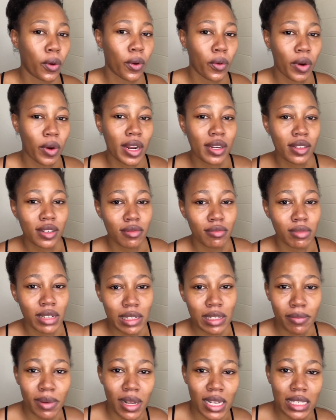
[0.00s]
randomly
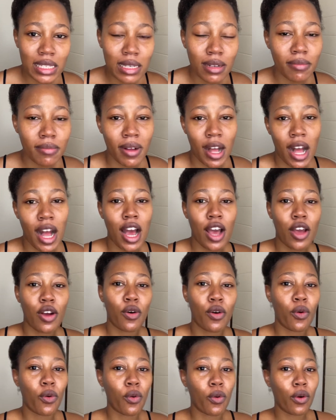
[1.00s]
passing by
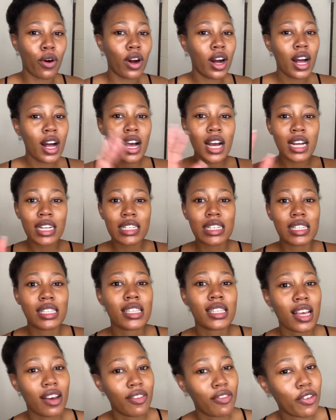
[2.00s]
or
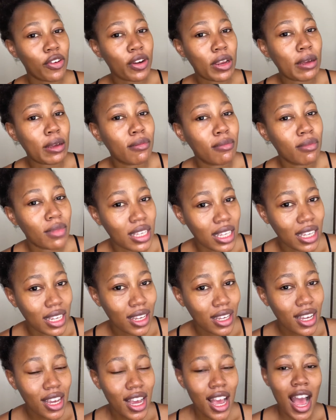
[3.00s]
discovering
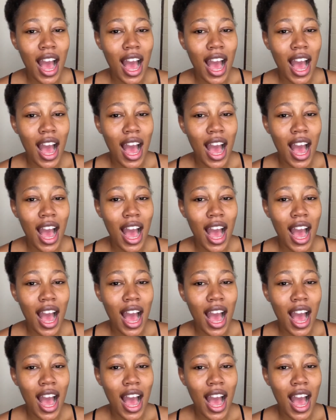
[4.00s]
me.